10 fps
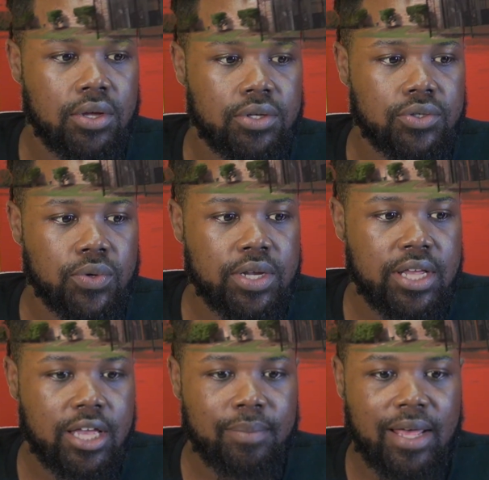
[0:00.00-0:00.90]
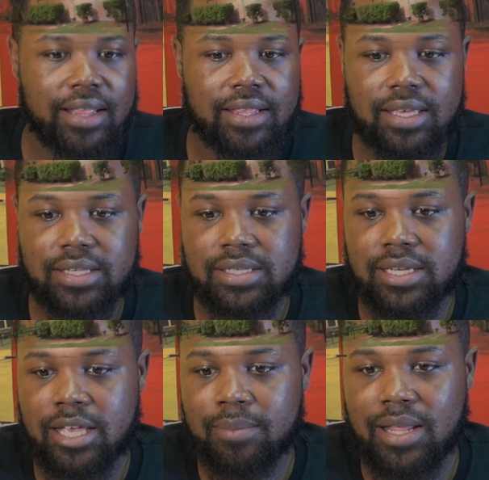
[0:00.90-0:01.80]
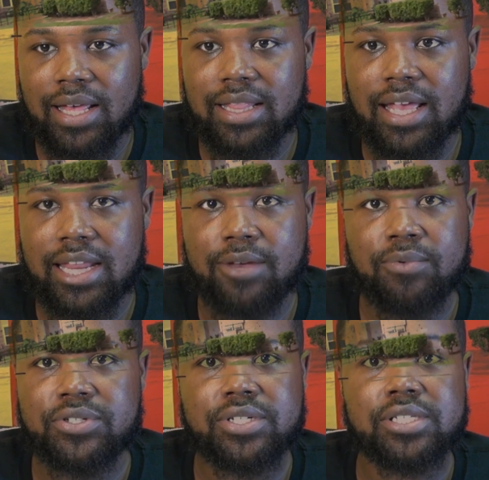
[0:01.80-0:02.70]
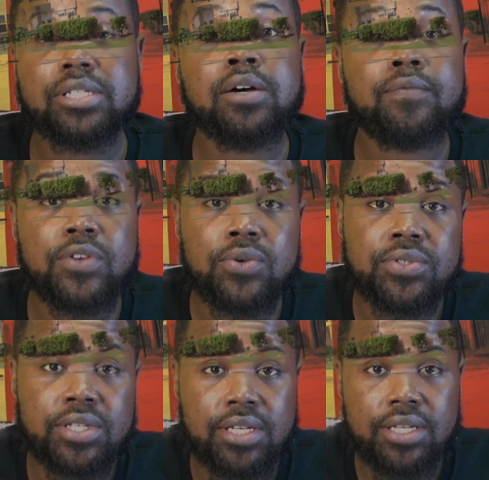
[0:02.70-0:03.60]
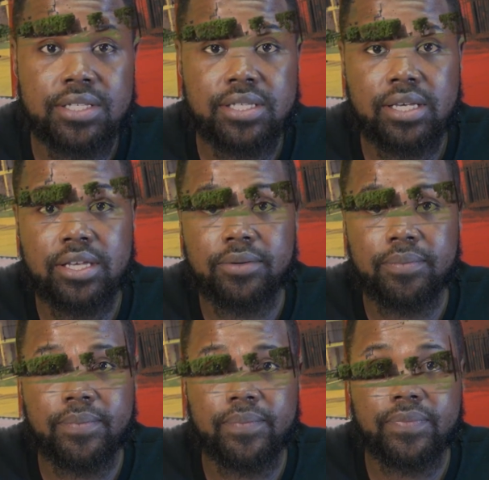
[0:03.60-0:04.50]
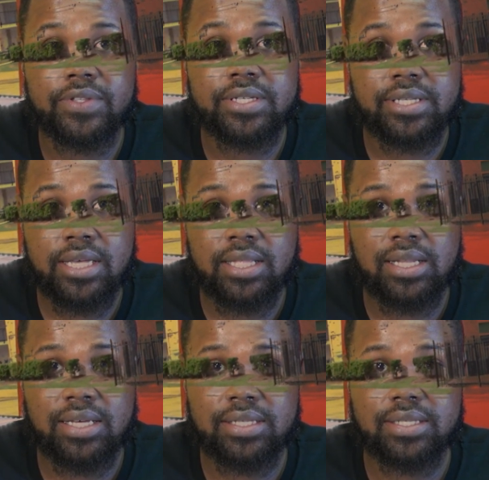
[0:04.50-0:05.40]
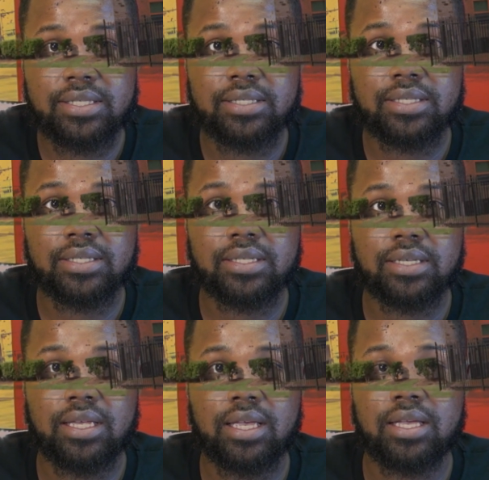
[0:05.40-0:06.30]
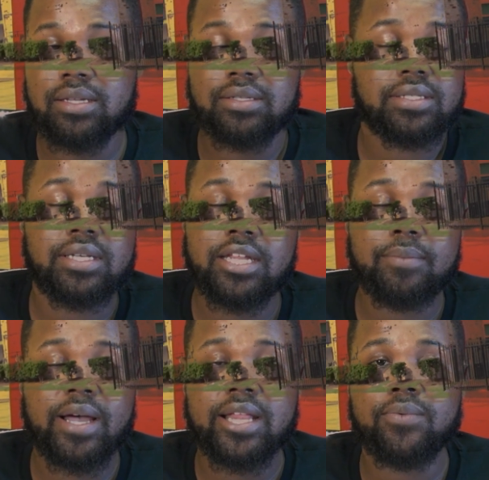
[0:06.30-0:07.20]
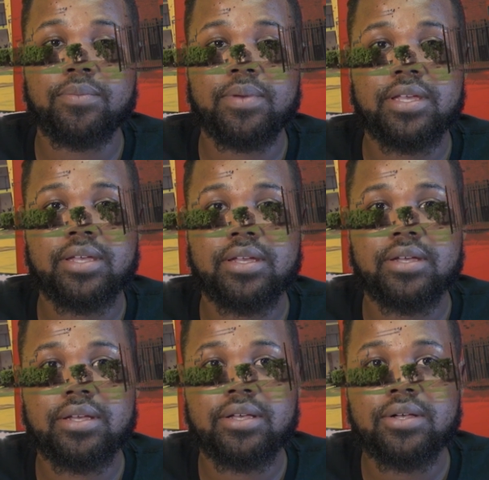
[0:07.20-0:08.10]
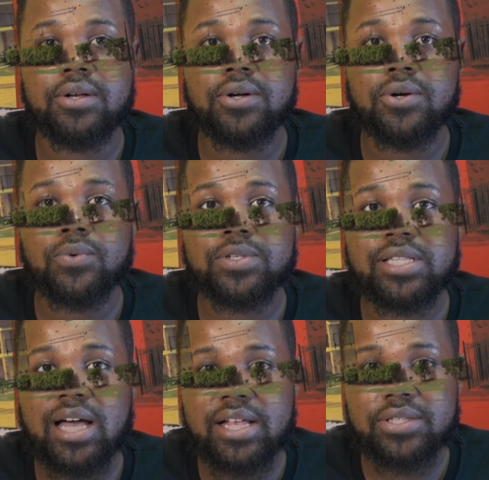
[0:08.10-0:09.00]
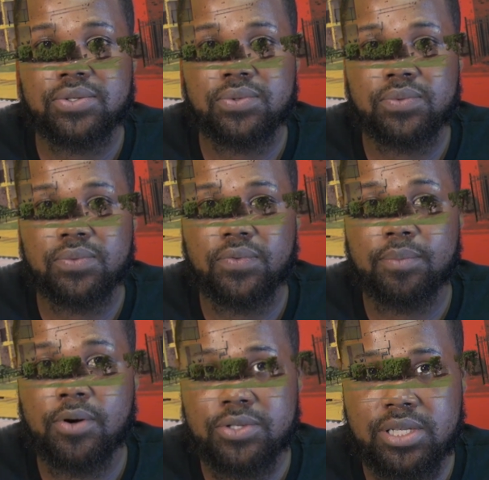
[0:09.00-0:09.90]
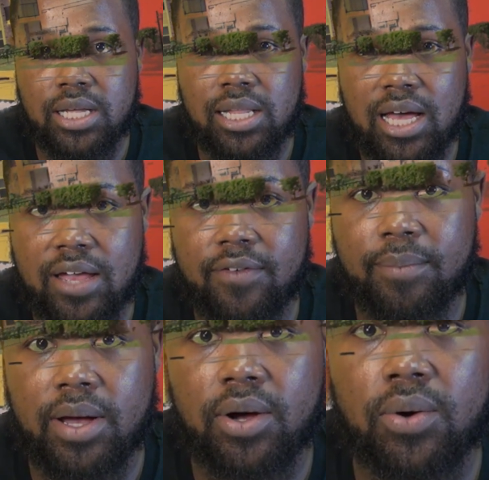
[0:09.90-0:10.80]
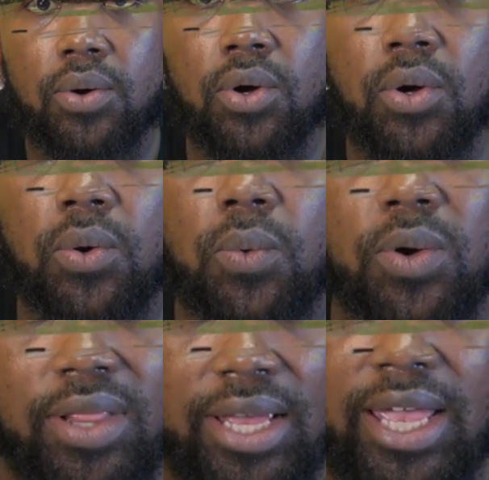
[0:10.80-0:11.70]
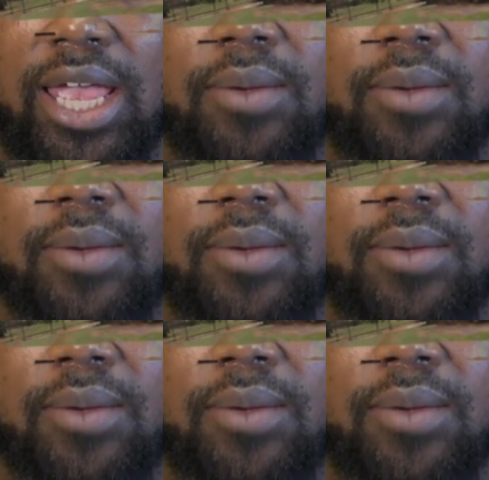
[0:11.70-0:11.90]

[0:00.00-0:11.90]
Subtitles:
treat him like this and him like that. It was just confusing to him, to say the less, and to anybody would be who was lied to for most of their life about where they came